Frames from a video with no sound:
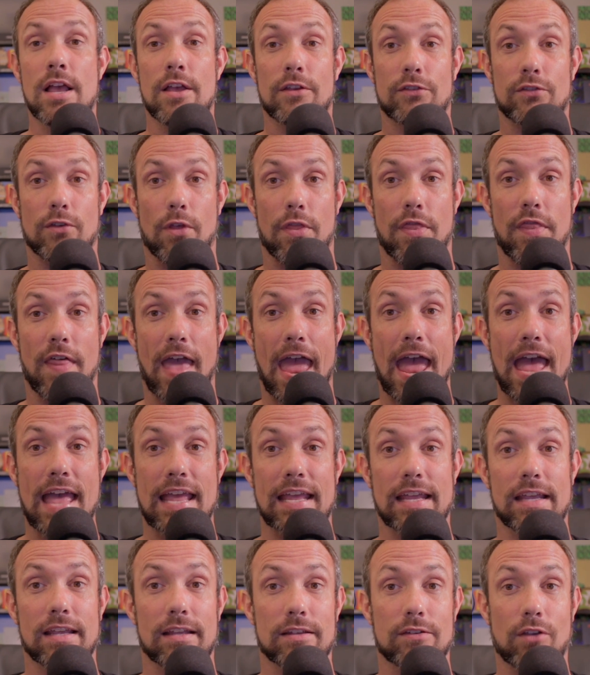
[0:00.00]
So that
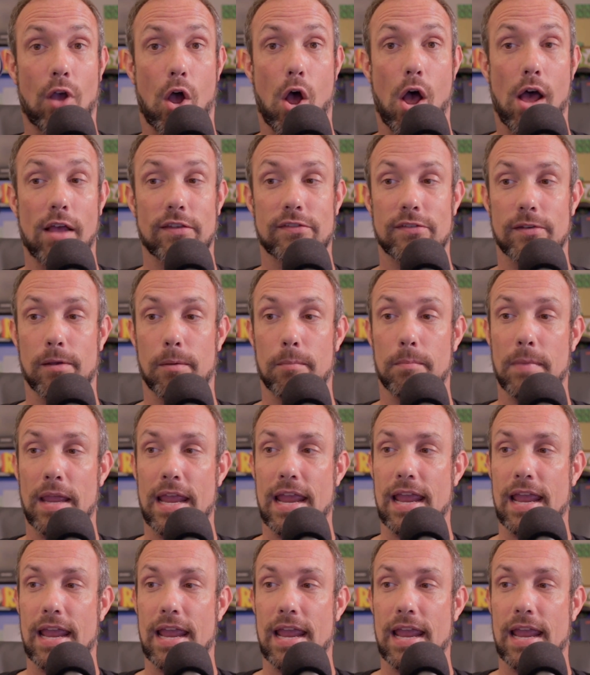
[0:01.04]
is awesome,